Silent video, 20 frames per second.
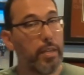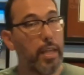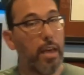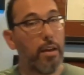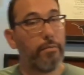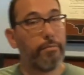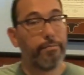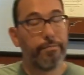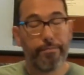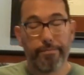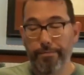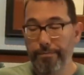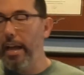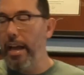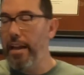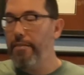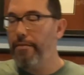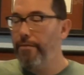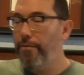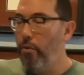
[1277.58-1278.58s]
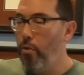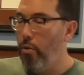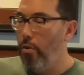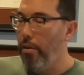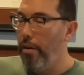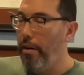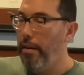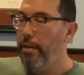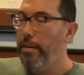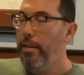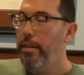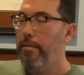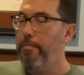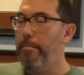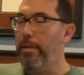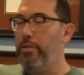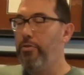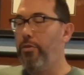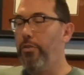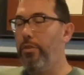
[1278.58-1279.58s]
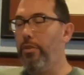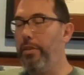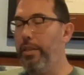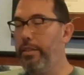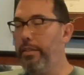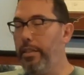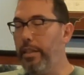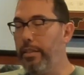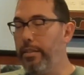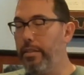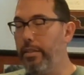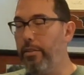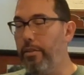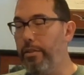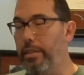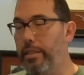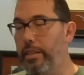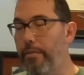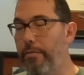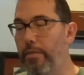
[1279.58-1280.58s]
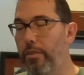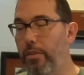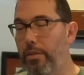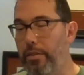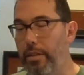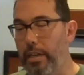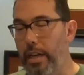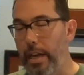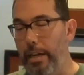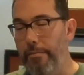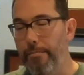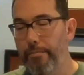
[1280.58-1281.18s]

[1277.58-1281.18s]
down. Line 4, measure 36, 37, 38.